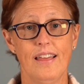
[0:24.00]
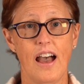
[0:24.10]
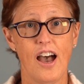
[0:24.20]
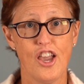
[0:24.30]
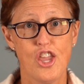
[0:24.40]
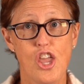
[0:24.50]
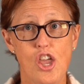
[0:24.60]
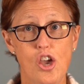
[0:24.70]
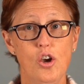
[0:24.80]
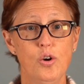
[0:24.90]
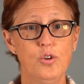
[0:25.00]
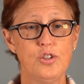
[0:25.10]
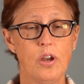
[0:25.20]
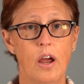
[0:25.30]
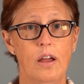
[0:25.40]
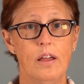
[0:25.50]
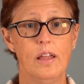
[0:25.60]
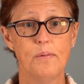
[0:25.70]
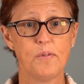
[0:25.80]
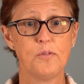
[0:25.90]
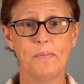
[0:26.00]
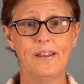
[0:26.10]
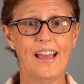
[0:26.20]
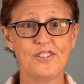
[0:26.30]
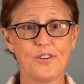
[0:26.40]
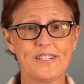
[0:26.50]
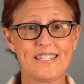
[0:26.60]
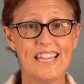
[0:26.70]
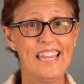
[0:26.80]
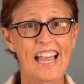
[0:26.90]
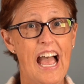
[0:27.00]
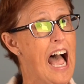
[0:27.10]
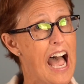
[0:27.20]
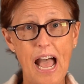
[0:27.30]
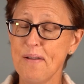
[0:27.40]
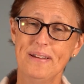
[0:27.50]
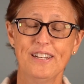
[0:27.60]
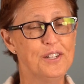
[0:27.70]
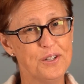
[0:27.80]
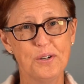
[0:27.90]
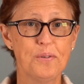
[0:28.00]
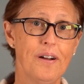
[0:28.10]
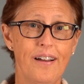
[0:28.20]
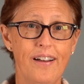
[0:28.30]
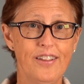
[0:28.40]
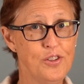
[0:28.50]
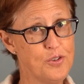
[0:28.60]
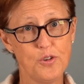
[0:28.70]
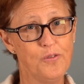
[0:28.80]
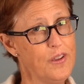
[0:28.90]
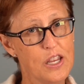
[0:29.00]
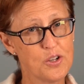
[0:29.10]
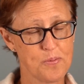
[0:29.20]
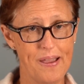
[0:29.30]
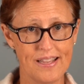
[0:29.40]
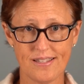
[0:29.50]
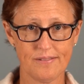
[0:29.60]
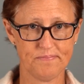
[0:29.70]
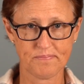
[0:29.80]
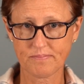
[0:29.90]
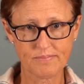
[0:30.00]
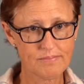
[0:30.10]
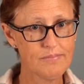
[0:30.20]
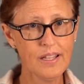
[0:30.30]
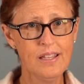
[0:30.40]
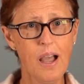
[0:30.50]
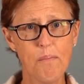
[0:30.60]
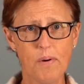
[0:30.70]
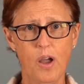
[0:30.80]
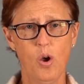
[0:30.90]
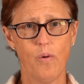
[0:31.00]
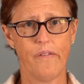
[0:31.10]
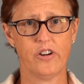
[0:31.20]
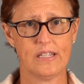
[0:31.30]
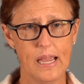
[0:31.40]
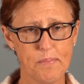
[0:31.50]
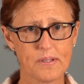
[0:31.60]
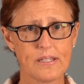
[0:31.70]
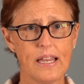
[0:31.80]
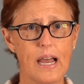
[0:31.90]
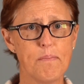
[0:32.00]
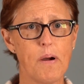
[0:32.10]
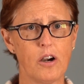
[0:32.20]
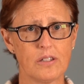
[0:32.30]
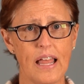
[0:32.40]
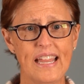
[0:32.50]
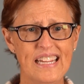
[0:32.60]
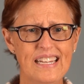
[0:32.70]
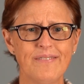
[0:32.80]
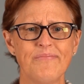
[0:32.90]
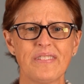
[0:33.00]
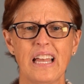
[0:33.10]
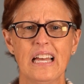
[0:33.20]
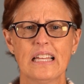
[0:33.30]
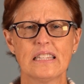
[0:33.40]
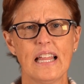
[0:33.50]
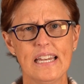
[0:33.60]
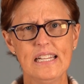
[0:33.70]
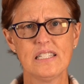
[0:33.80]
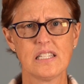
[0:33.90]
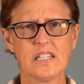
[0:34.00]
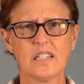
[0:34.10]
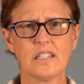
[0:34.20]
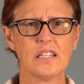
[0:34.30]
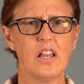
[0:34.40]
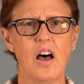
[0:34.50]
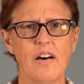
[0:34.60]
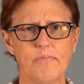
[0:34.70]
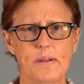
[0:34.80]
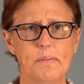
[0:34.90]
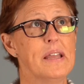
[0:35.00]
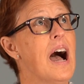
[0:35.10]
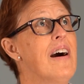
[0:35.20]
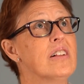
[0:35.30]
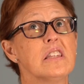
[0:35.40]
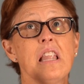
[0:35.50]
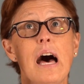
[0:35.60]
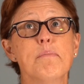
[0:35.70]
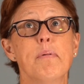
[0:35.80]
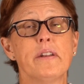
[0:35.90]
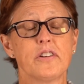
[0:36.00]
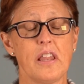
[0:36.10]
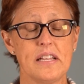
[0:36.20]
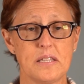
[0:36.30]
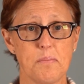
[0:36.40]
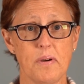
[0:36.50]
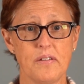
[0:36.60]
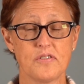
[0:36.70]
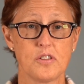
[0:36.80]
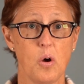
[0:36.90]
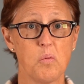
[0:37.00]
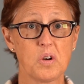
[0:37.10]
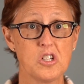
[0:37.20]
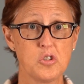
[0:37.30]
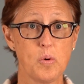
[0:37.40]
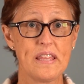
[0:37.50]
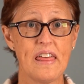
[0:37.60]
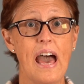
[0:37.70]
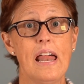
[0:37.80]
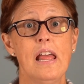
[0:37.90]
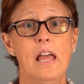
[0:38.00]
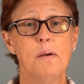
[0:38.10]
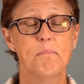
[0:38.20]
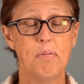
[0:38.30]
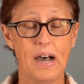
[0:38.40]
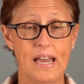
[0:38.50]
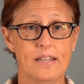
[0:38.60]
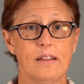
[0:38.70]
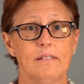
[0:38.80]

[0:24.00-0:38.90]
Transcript: a huge improvement. As you can see, I'm in a new YouTube video space. Yep, we have our table set up, our lighting. Lighting is still a little off, maybe. I have a lot better lights above. So we're going to tweak that. But